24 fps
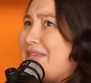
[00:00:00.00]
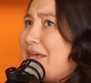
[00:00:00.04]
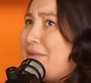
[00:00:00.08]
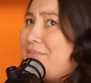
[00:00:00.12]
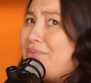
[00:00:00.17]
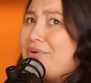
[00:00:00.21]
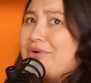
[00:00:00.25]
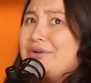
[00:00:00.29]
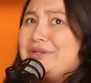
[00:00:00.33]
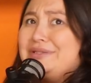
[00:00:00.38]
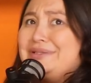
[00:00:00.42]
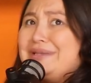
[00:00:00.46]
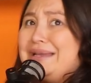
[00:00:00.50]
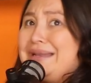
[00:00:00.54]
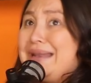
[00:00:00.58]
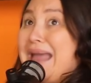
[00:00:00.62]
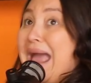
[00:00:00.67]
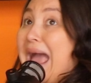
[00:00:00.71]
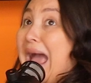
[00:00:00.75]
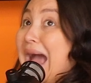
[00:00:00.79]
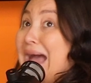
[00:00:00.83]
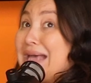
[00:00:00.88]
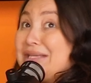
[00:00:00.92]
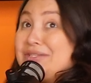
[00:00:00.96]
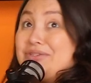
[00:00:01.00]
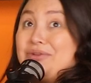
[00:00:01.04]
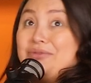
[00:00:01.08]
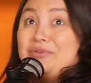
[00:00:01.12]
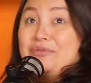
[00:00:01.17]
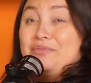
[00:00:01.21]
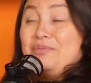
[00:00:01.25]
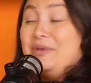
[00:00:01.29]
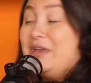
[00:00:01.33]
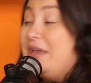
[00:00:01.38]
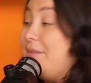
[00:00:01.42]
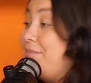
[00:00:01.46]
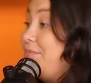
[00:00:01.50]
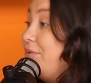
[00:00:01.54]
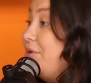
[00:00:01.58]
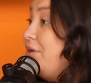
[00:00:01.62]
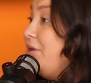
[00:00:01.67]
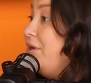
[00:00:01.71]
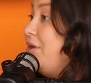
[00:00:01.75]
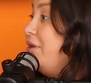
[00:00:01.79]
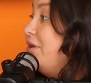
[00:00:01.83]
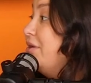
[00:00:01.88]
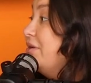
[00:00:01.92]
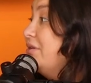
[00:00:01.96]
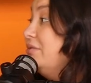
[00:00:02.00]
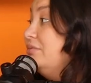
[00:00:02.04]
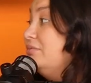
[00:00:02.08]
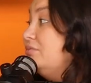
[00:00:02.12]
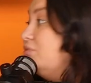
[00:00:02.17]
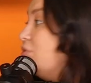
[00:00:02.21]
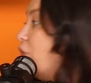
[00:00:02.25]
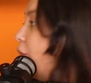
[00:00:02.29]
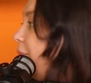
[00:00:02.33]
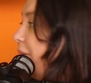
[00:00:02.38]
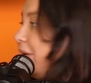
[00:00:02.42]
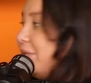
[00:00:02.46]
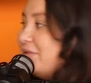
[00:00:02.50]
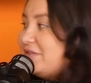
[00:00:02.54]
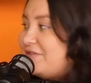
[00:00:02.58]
said person asked other people. Nobody